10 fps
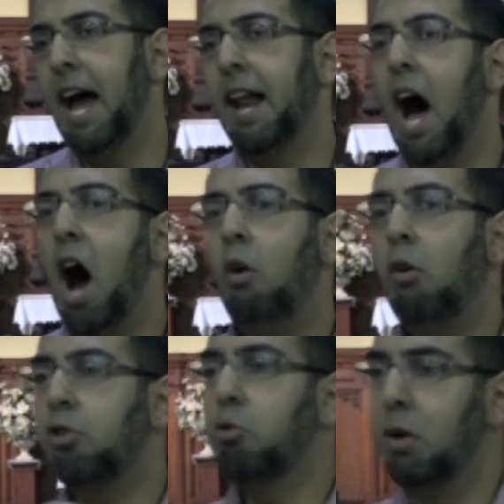And
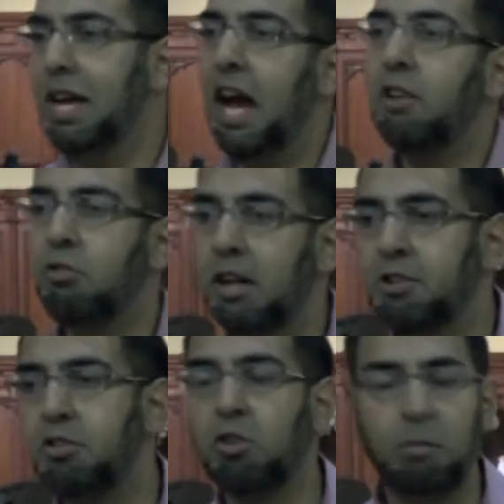how do we as
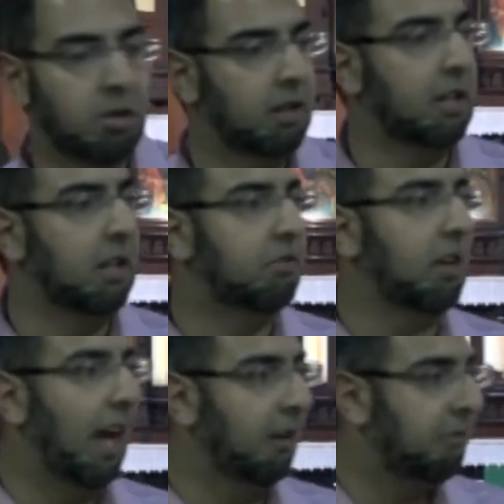religious communities
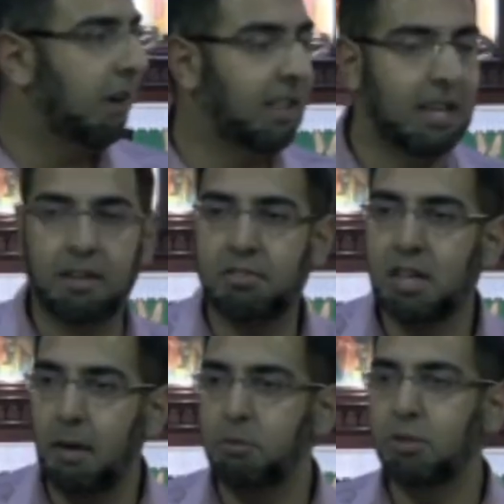and faith leaders
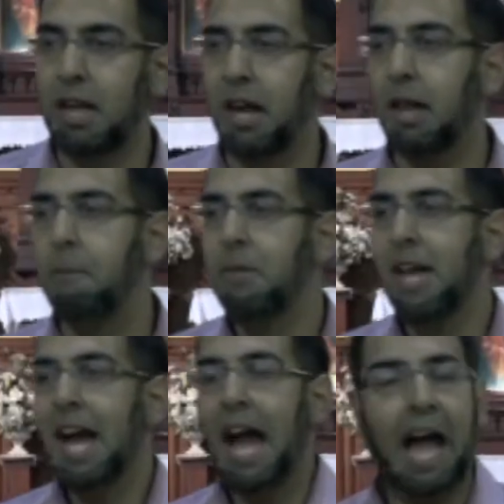come together
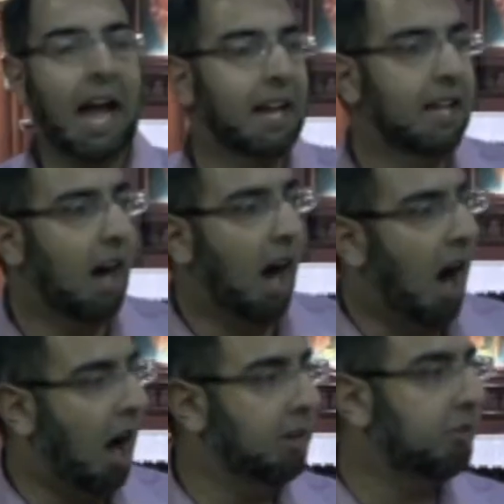and
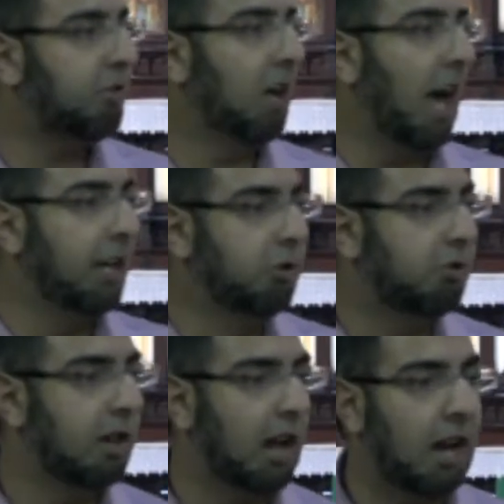harness and
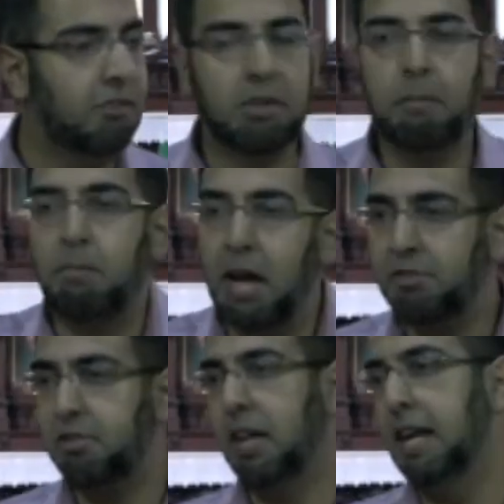utilize the
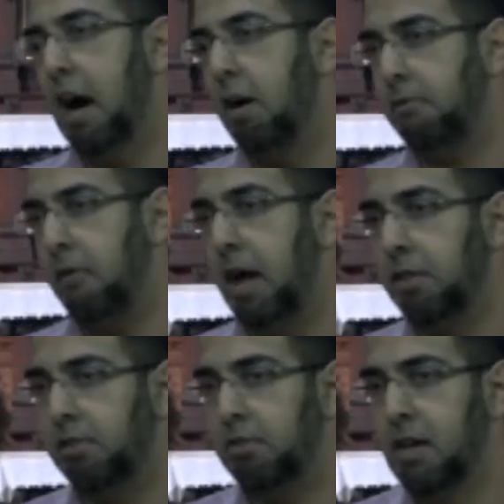best in our
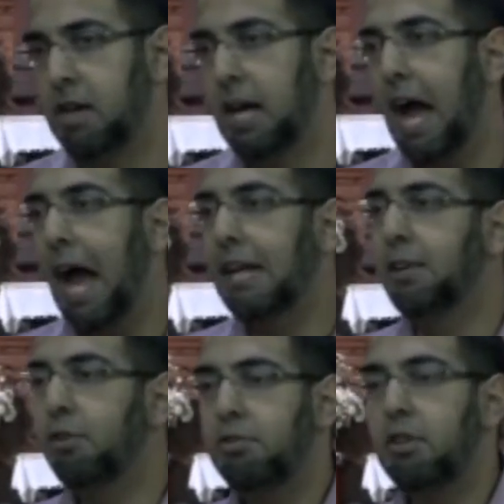faiths and
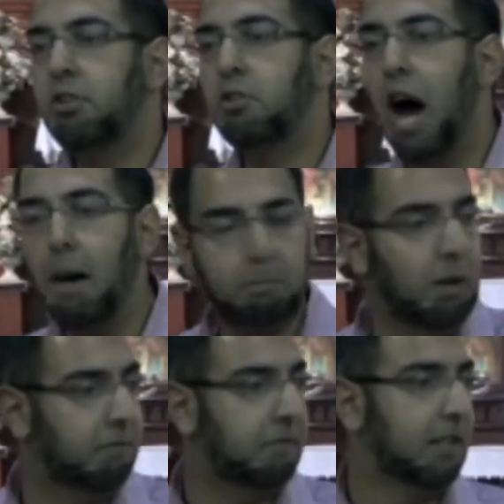use it to
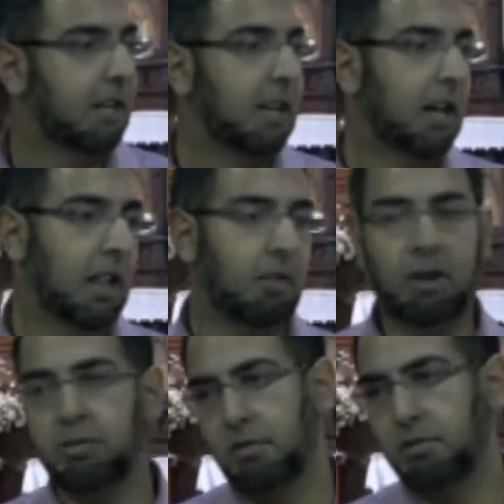uplift the
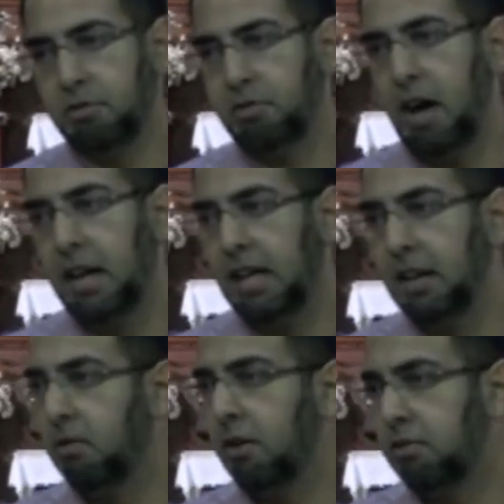rest of society,
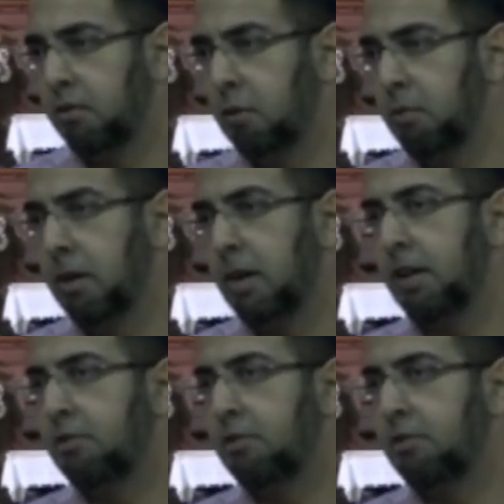the rest of community?